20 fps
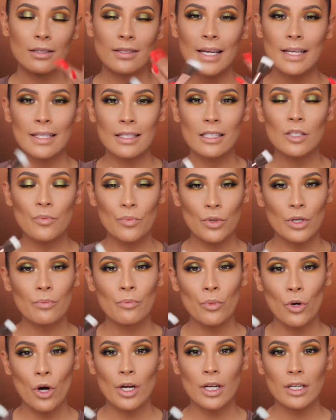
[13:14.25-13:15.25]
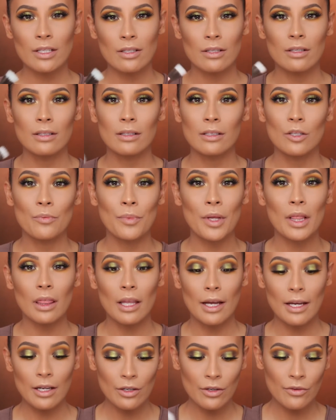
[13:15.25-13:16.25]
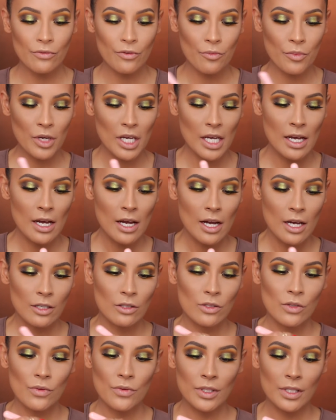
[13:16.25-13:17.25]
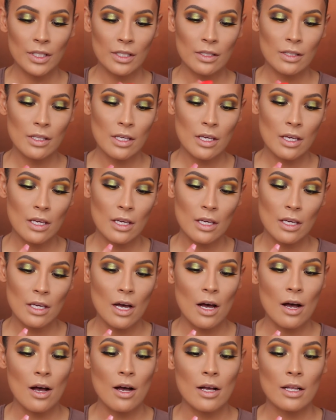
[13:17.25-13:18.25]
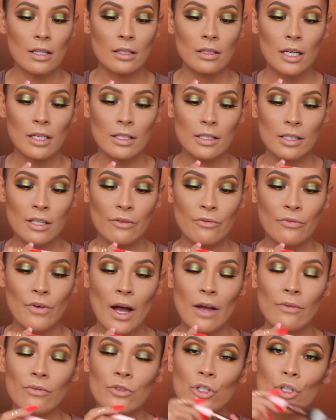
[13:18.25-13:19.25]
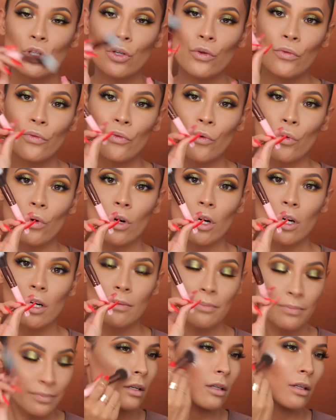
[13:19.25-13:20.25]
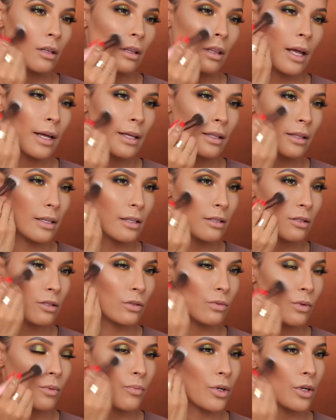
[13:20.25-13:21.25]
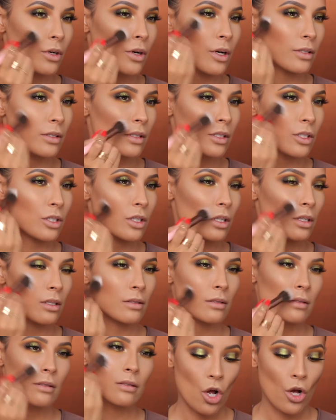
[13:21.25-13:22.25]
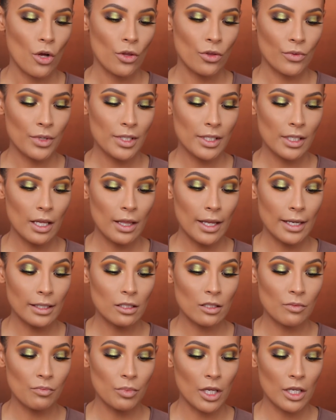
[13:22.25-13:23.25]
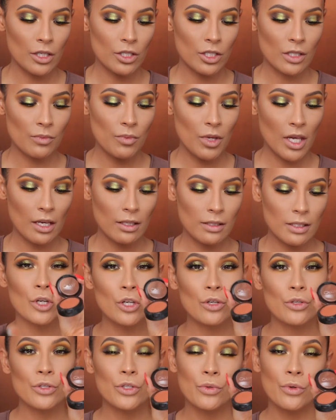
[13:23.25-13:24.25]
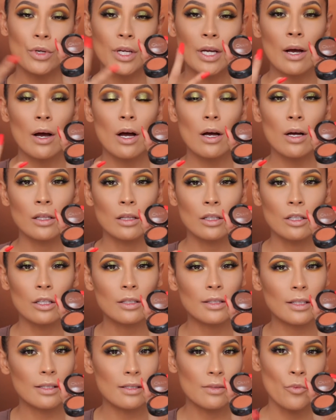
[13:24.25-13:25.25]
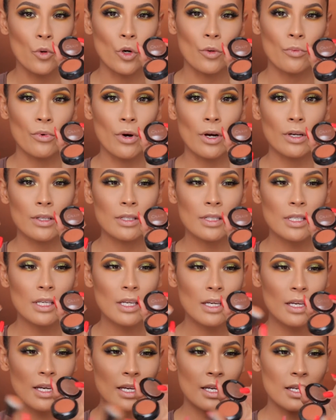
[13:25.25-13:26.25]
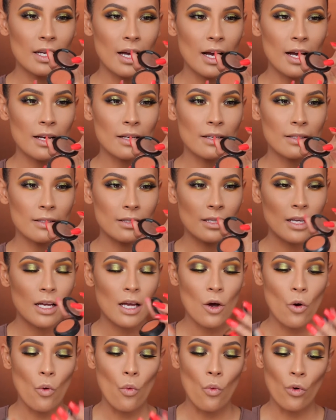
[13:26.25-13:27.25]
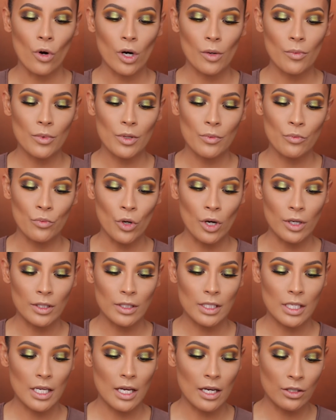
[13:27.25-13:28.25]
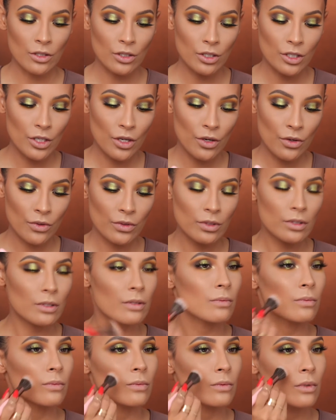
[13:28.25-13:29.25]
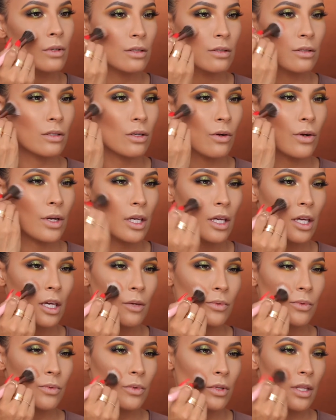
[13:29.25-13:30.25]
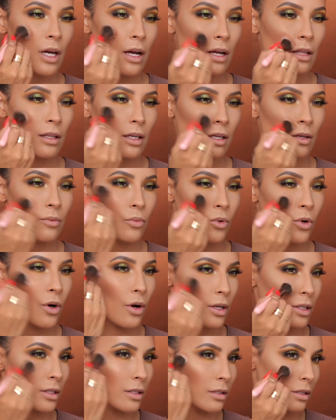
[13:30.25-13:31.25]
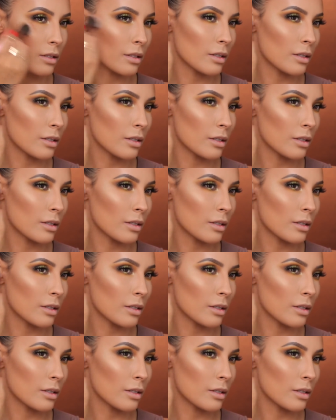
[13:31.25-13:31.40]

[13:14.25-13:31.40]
tends to put product on a little bit lighter for me. So this is the Luxie 524. Lightly sweep it across the cheeks. The reason I like this blush is because when you're doing a look that's more bronzy, it has warm bronzy undertones. So it keeps with that like bronze